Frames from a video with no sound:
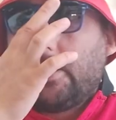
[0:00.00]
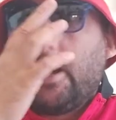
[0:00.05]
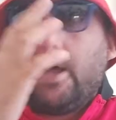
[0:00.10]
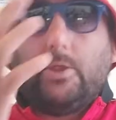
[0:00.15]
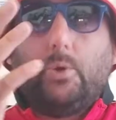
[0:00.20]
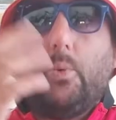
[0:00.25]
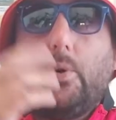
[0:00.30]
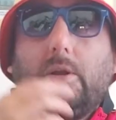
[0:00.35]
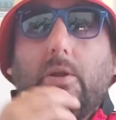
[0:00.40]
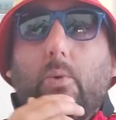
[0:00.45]

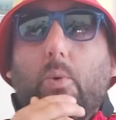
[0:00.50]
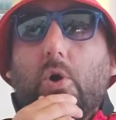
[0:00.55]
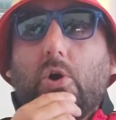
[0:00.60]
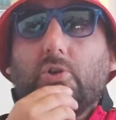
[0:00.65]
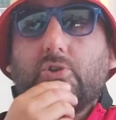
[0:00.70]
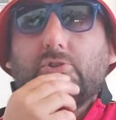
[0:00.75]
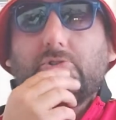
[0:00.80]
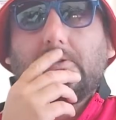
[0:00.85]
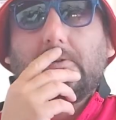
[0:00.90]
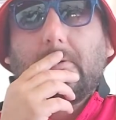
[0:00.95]
and the winner
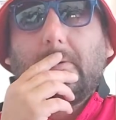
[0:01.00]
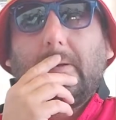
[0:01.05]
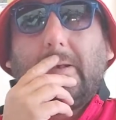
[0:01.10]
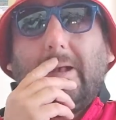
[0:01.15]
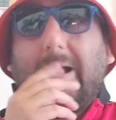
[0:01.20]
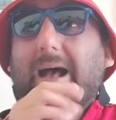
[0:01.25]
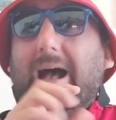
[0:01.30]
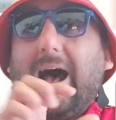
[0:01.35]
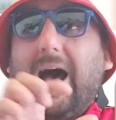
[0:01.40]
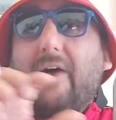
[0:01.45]
was,
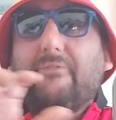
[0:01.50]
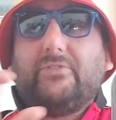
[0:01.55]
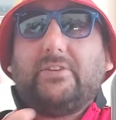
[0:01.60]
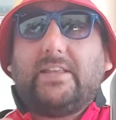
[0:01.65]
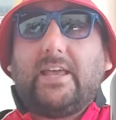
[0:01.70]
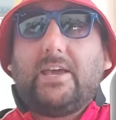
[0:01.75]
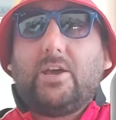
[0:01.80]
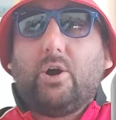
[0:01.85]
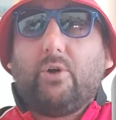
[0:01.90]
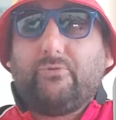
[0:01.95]
have a
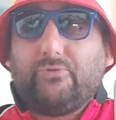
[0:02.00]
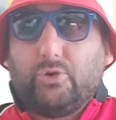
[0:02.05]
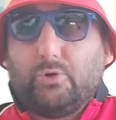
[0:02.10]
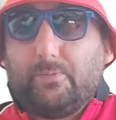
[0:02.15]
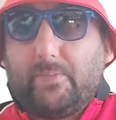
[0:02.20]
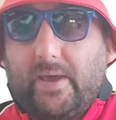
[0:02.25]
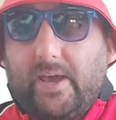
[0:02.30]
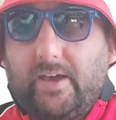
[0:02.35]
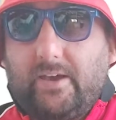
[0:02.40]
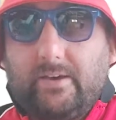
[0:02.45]
day off, you
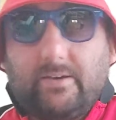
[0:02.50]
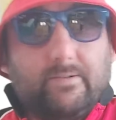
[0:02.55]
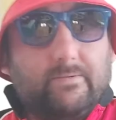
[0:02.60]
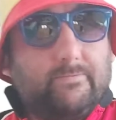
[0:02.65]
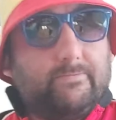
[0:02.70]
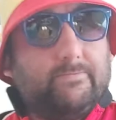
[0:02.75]
pig.